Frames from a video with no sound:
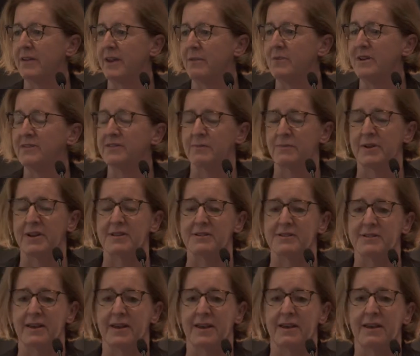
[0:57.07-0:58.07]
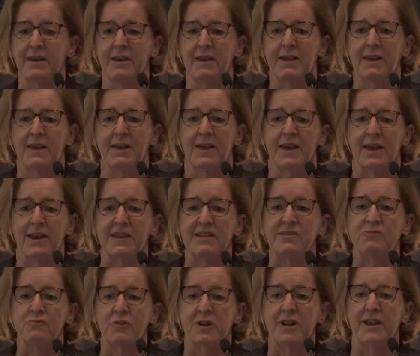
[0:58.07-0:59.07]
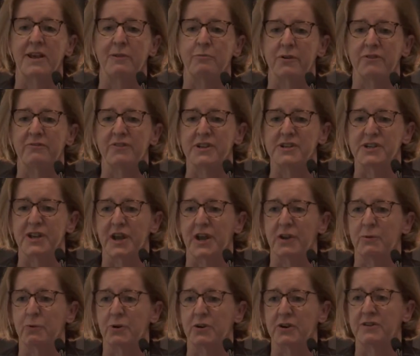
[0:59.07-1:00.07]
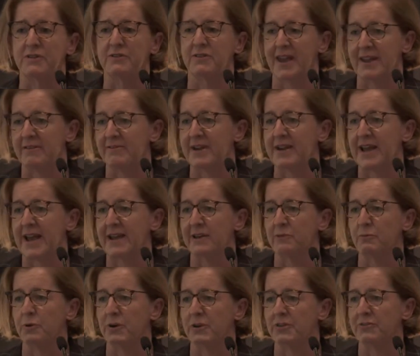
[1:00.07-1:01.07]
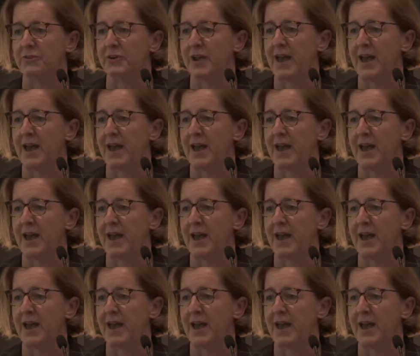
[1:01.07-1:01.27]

And I must admit, it is really a privilege to go to work every day to work through